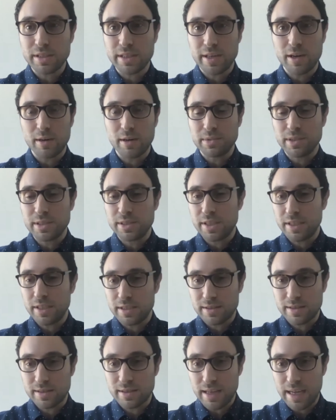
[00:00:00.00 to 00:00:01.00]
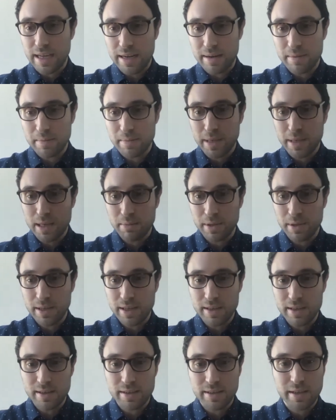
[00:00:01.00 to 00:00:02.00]
hope to just be able
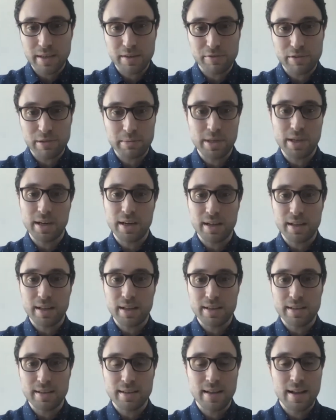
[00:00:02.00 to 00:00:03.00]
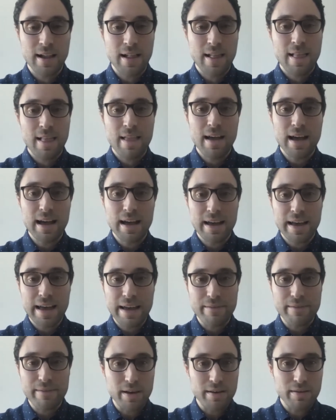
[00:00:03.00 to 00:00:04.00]
to hear from y'all and
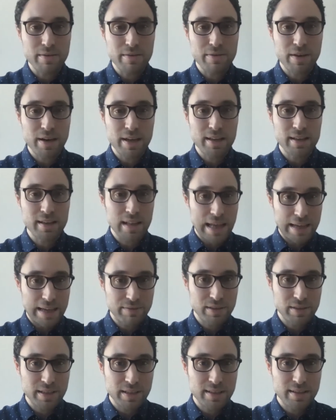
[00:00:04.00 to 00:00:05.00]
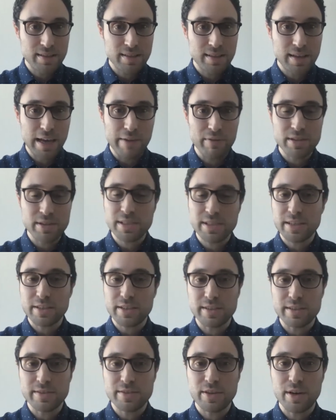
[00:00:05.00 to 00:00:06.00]
have a fun and lively
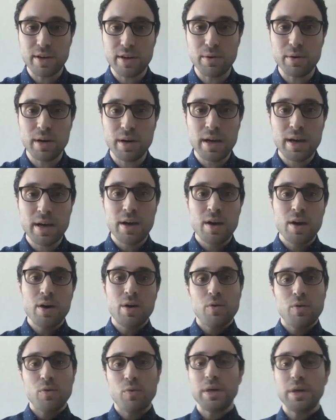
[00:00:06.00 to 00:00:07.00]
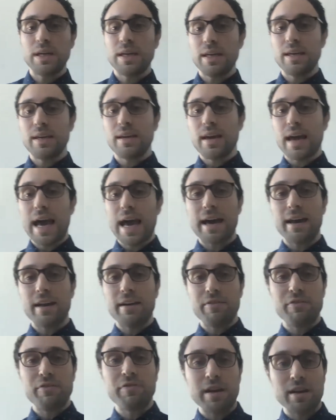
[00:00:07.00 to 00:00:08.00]
conversation. So we had a
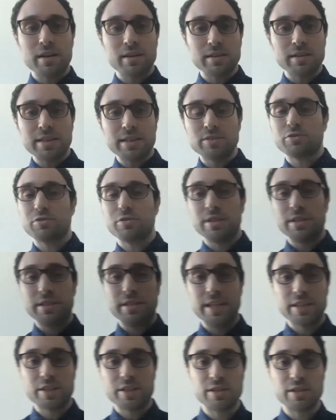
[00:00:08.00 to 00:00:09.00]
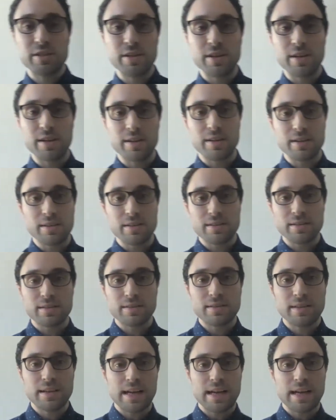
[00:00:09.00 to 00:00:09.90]
fairly traditional